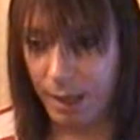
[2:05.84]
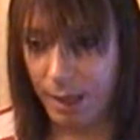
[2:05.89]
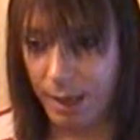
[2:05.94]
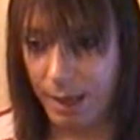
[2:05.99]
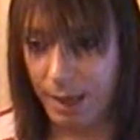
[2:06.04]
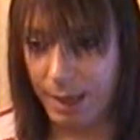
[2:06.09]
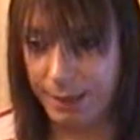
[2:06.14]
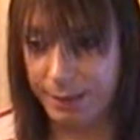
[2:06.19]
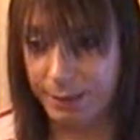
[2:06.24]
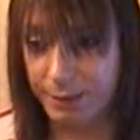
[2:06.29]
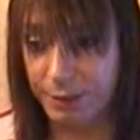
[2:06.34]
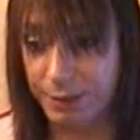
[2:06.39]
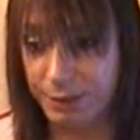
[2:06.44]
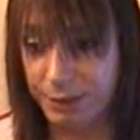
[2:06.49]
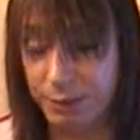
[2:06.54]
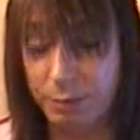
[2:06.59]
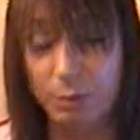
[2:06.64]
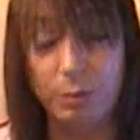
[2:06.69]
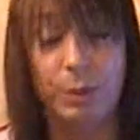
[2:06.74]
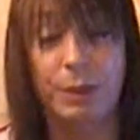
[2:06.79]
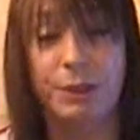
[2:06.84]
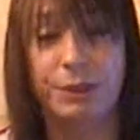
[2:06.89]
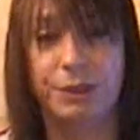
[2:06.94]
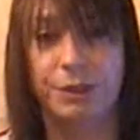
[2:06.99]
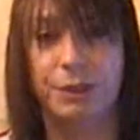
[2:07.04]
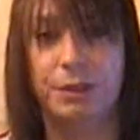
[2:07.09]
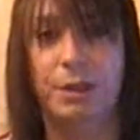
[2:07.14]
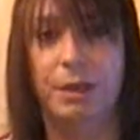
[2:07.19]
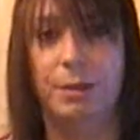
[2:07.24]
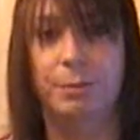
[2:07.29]
And there is no
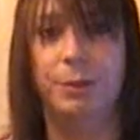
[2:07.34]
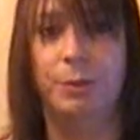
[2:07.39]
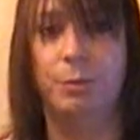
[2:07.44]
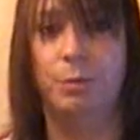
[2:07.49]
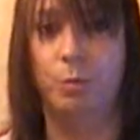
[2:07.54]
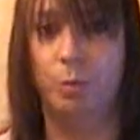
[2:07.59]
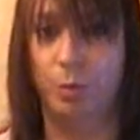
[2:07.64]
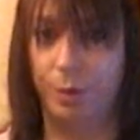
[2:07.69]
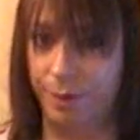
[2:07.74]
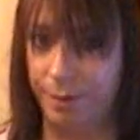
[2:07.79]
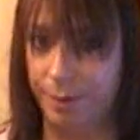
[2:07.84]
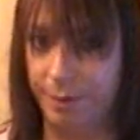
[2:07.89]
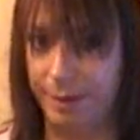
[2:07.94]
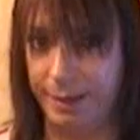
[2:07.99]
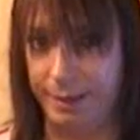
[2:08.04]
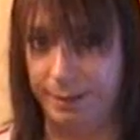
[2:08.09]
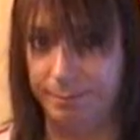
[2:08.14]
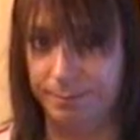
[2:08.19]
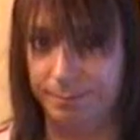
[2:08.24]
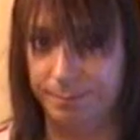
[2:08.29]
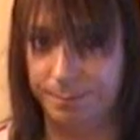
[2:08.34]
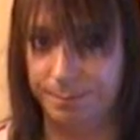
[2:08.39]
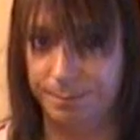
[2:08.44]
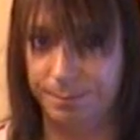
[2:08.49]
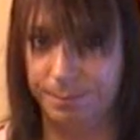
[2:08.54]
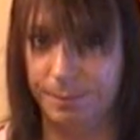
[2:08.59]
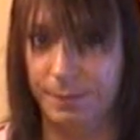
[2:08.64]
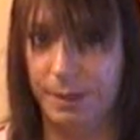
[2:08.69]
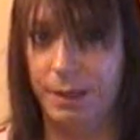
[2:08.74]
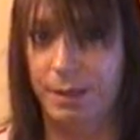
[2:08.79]
question about one thing,
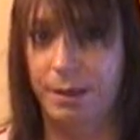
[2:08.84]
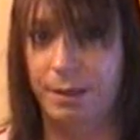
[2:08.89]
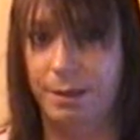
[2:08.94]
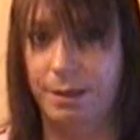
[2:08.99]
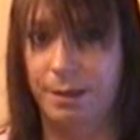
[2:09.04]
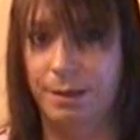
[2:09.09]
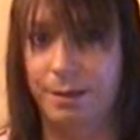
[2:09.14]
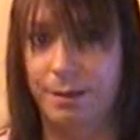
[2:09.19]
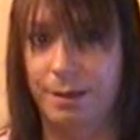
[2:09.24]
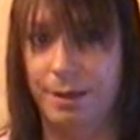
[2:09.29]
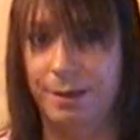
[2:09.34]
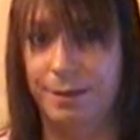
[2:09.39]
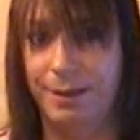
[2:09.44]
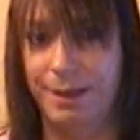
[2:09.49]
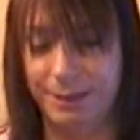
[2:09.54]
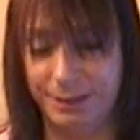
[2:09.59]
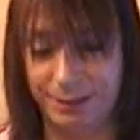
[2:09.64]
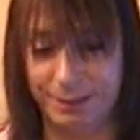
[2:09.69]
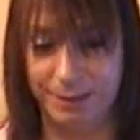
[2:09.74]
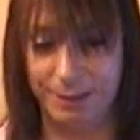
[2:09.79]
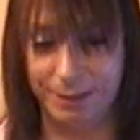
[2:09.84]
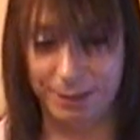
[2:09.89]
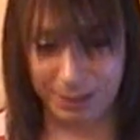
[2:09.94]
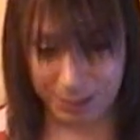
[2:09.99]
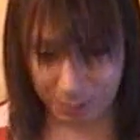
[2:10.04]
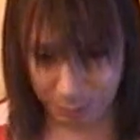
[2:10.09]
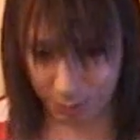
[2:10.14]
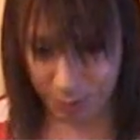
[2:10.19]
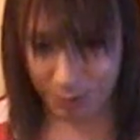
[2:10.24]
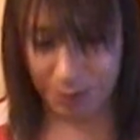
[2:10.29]
and that's that
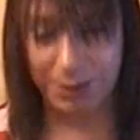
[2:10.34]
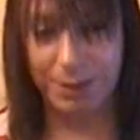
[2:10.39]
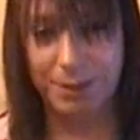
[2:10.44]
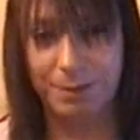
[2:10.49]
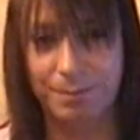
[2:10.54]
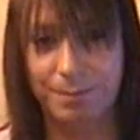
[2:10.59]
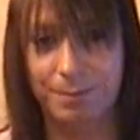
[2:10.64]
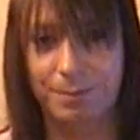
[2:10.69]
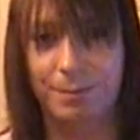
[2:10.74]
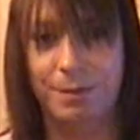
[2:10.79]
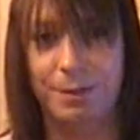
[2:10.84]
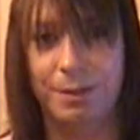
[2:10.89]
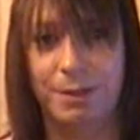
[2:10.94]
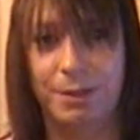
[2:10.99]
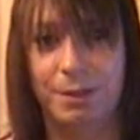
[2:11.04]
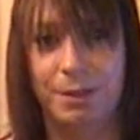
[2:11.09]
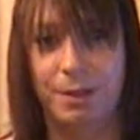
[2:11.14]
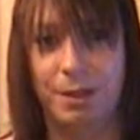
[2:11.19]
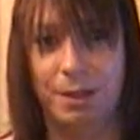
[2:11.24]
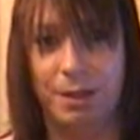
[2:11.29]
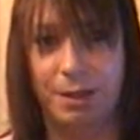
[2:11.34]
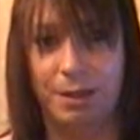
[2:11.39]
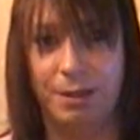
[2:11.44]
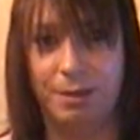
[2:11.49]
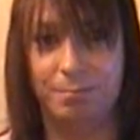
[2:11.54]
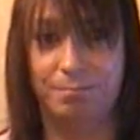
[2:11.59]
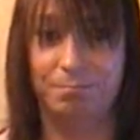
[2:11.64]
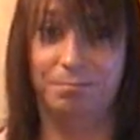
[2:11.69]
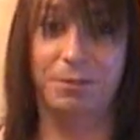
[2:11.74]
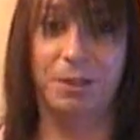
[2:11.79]
this word
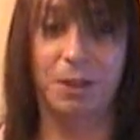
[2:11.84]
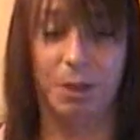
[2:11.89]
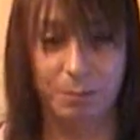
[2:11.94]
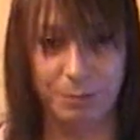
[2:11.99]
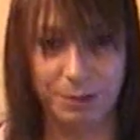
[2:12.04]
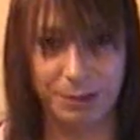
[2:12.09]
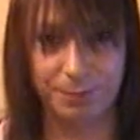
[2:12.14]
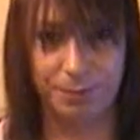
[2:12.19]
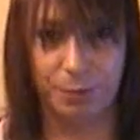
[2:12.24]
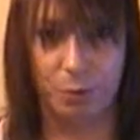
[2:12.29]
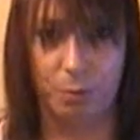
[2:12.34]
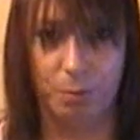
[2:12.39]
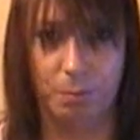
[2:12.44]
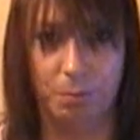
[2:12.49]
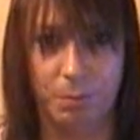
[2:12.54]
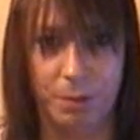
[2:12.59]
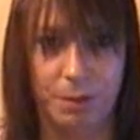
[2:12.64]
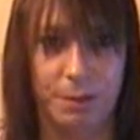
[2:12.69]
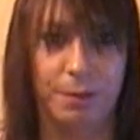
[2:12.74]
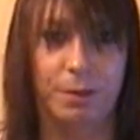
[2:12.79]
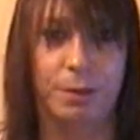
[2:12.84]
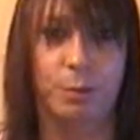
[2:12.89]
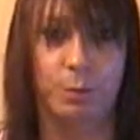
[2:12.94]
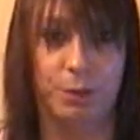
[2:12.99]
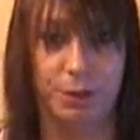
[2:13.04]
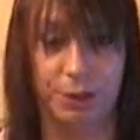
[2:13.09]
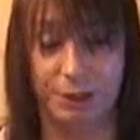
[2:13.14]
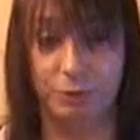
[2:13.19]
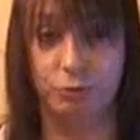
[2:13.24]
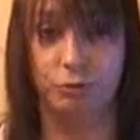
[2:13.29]
comes from the
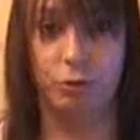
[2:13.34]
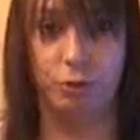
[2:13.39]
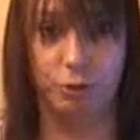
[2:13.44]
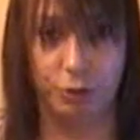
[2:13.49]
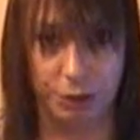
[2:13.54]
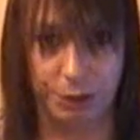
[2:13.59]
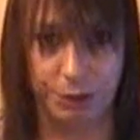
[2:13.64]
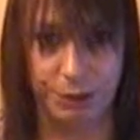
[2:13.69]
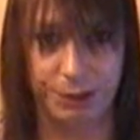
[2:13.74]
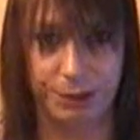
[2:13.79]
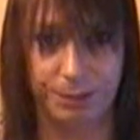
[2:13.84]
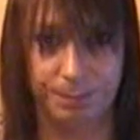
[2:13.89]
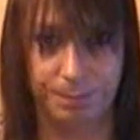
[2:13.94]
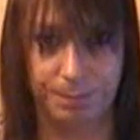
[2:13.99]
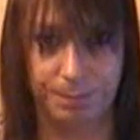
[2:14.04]
word androgynous.